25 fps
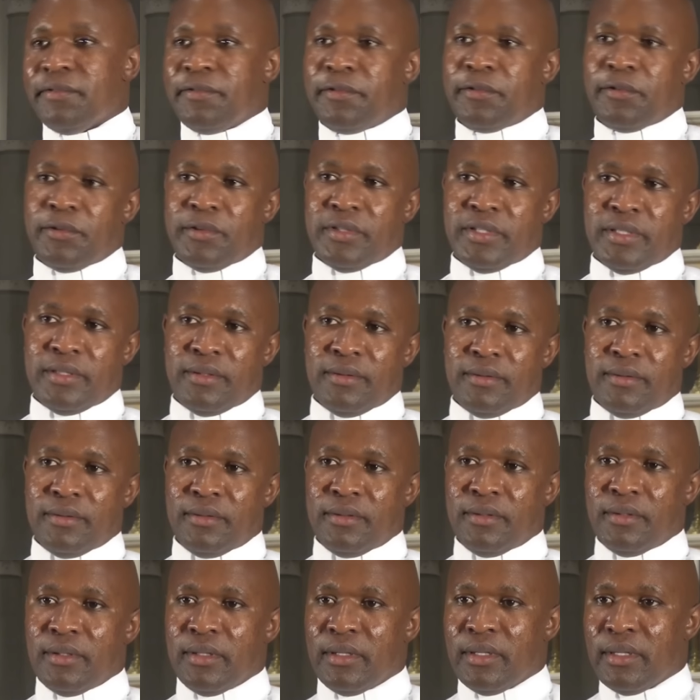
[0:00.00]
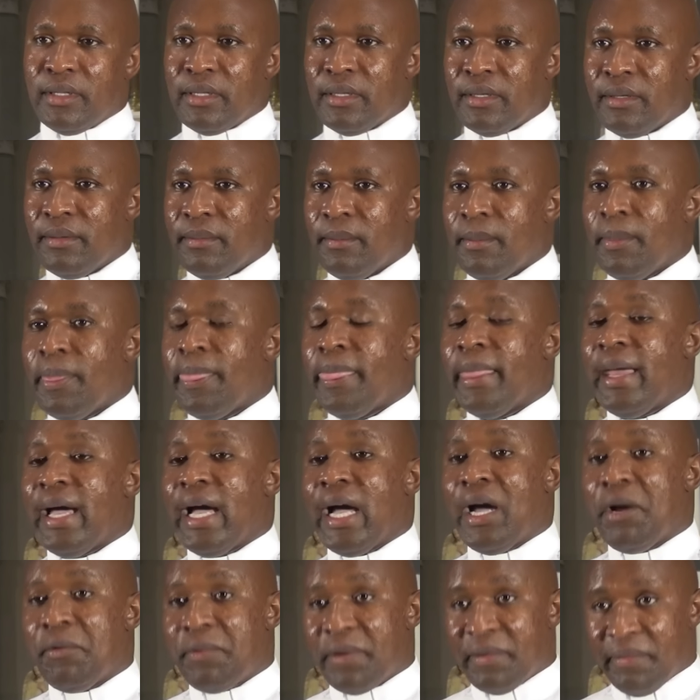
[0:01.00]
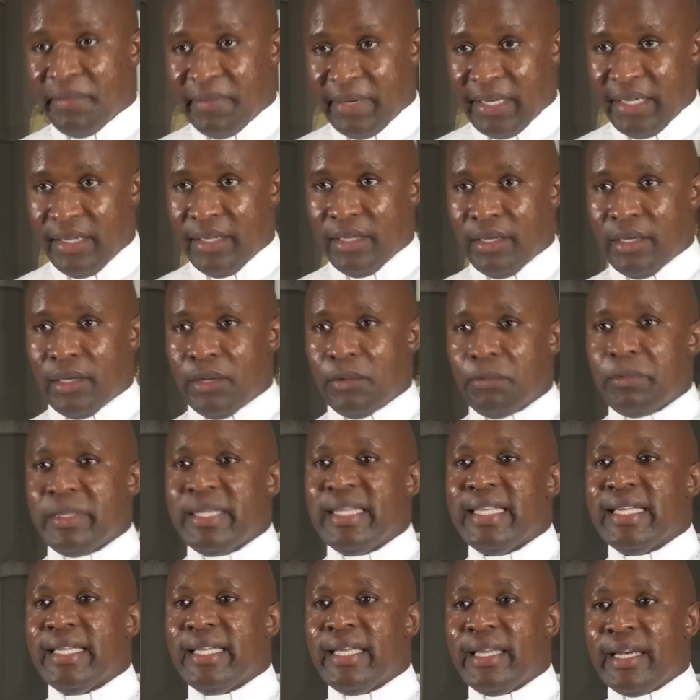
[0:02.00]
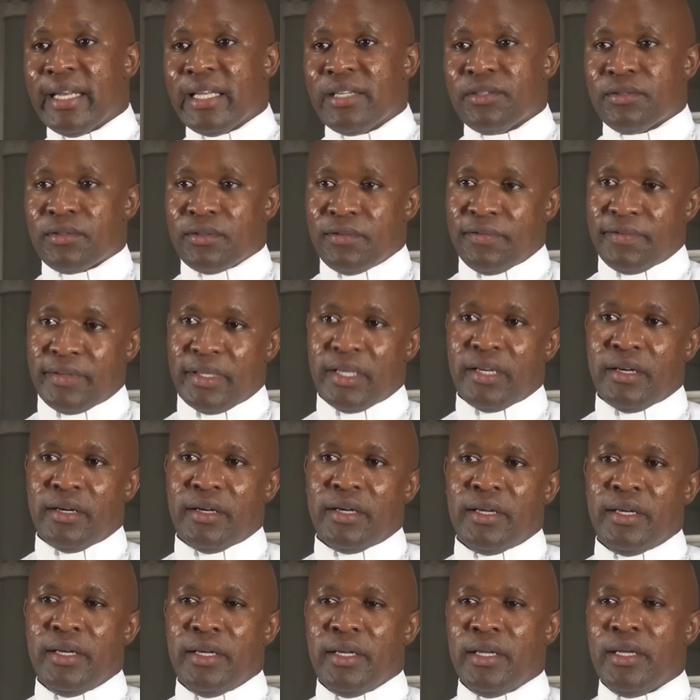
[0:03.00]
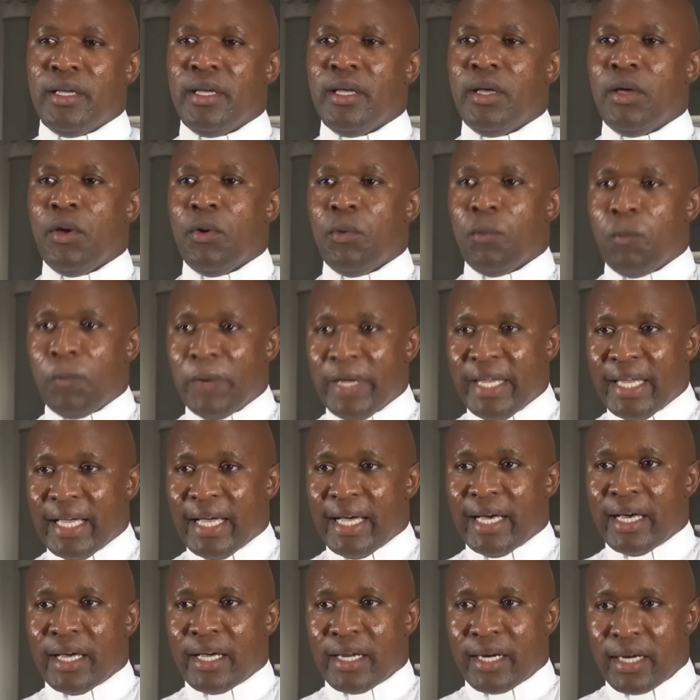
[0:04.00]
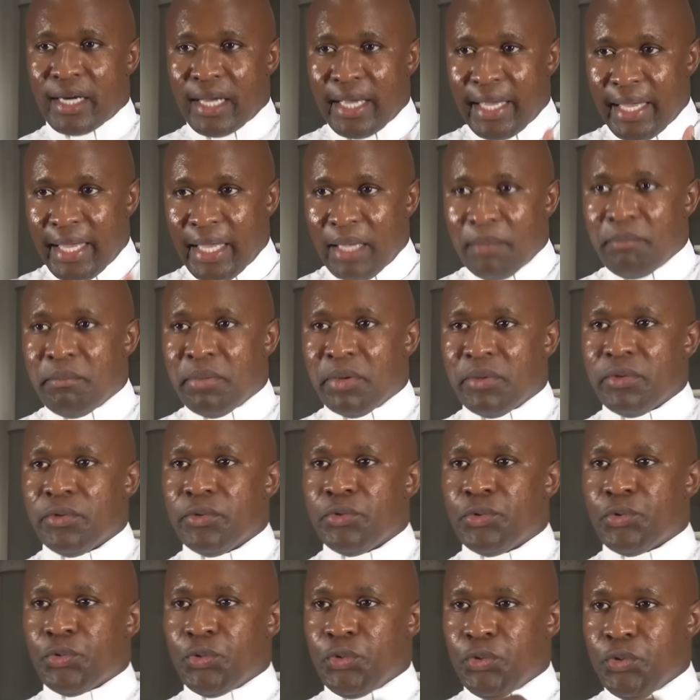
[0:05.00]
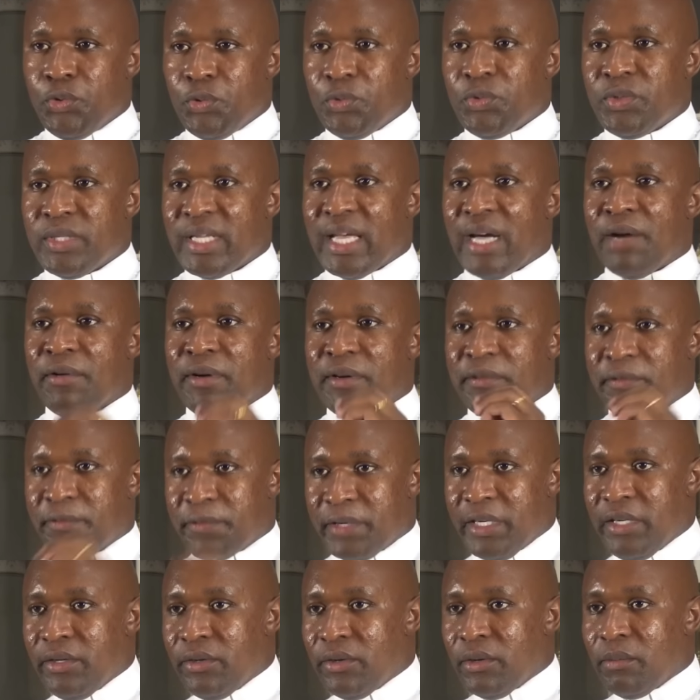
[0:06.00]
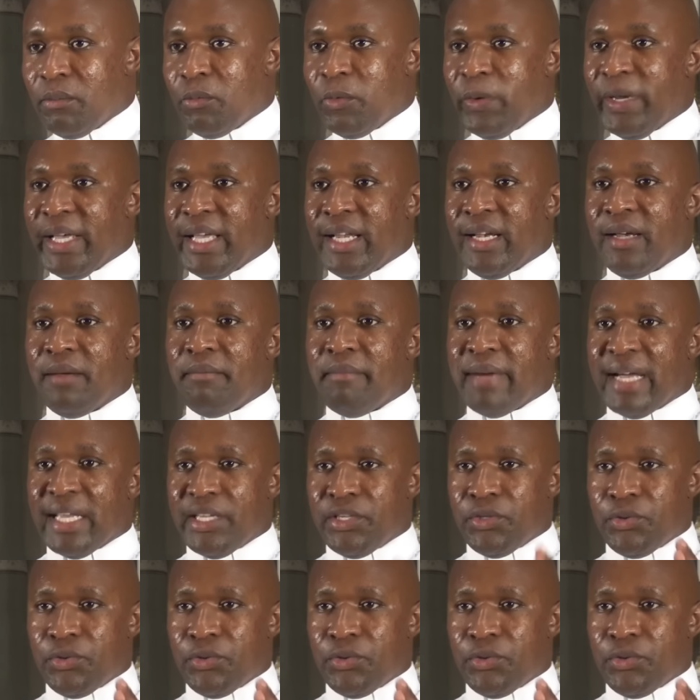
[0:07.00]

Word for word: fruit. However, with the grace of God, we are able to use our freedom well by